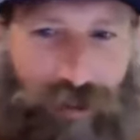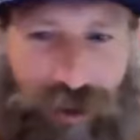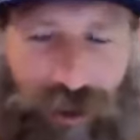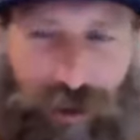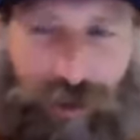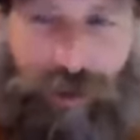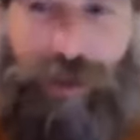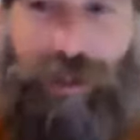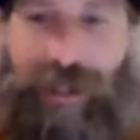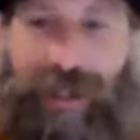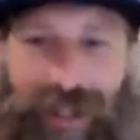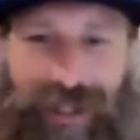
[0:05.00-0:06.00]
to
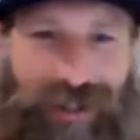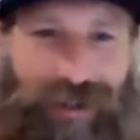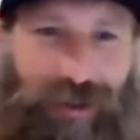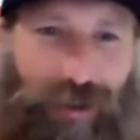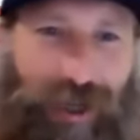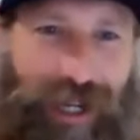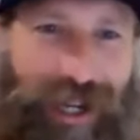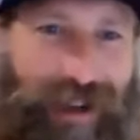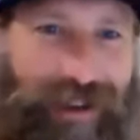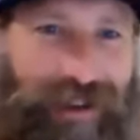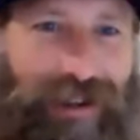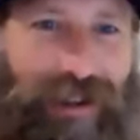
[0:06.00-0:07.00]
season three
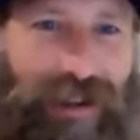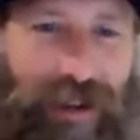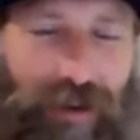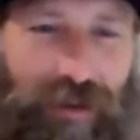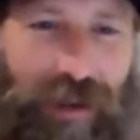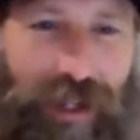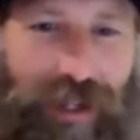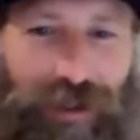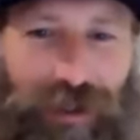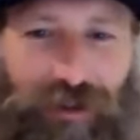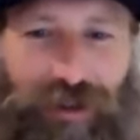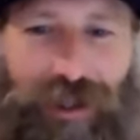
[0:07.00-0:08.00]
of the
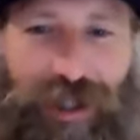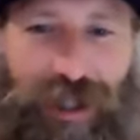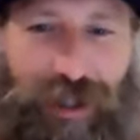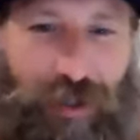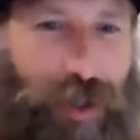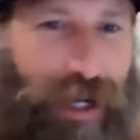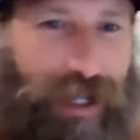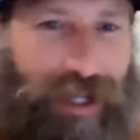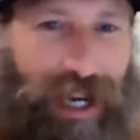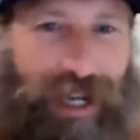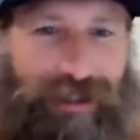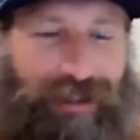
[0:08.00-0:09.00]
Surf and Sales
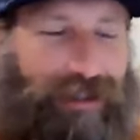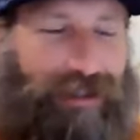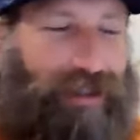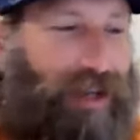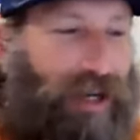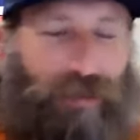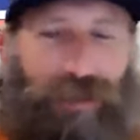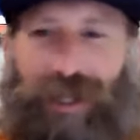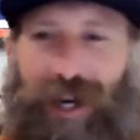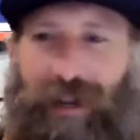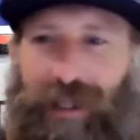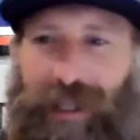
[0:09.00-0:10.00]
podcast. I'm
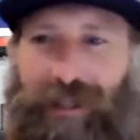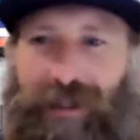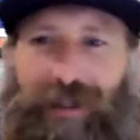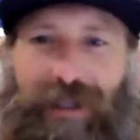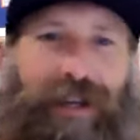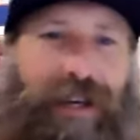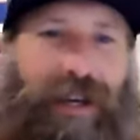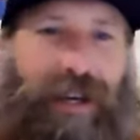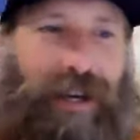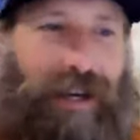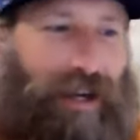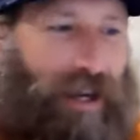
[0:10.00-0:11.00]
Scott Leese,
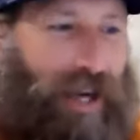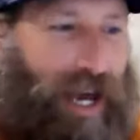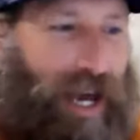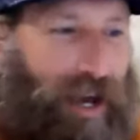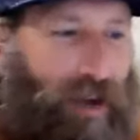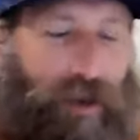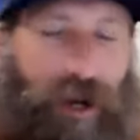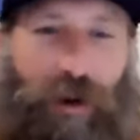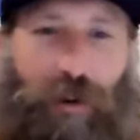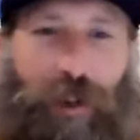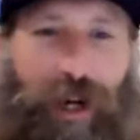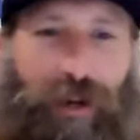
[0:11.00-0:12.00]
and I'm here
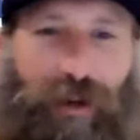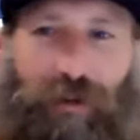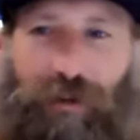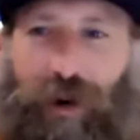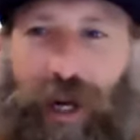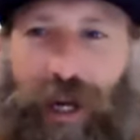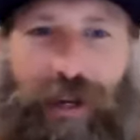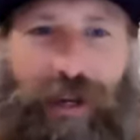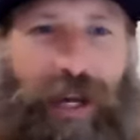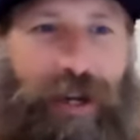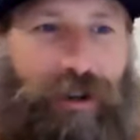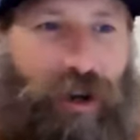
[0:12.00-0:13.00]
with my good friend
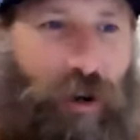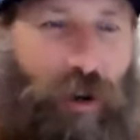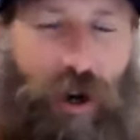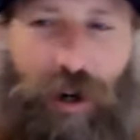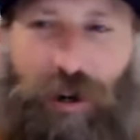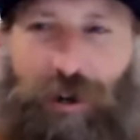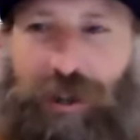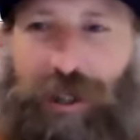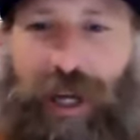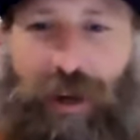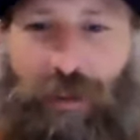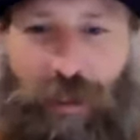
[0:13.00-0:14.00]
and co host
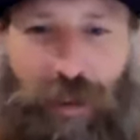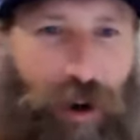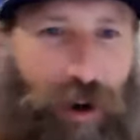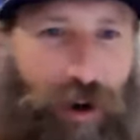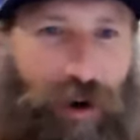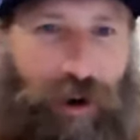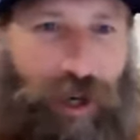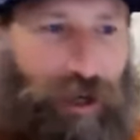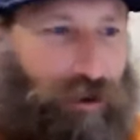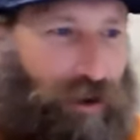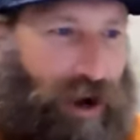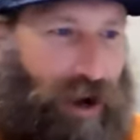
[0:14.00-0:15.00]
and partner in
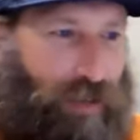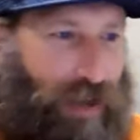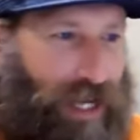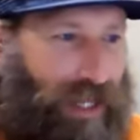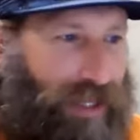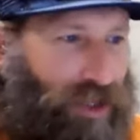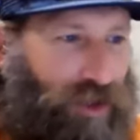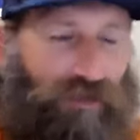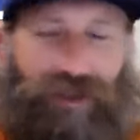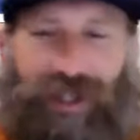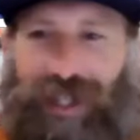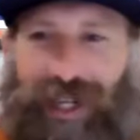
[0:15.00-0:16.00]
crime in the Surf
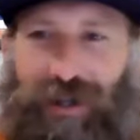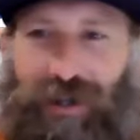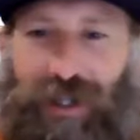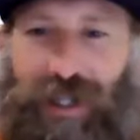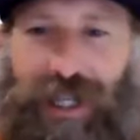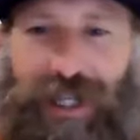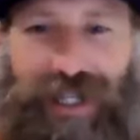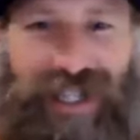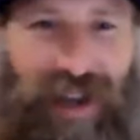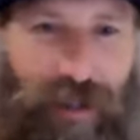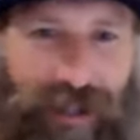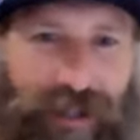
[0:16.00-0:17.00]
and Sales
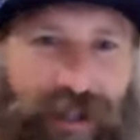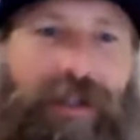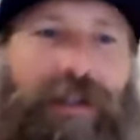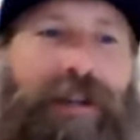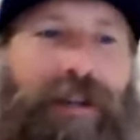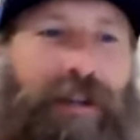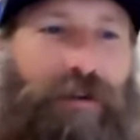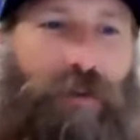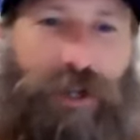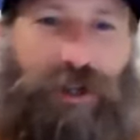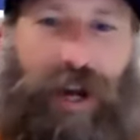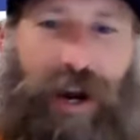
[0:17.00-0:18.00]
Summit,
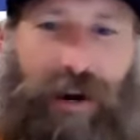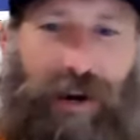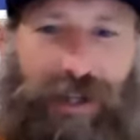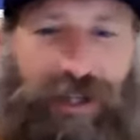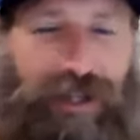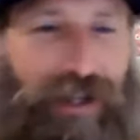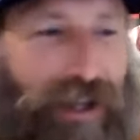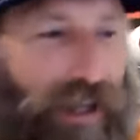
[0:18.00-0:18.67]
Richard Harris.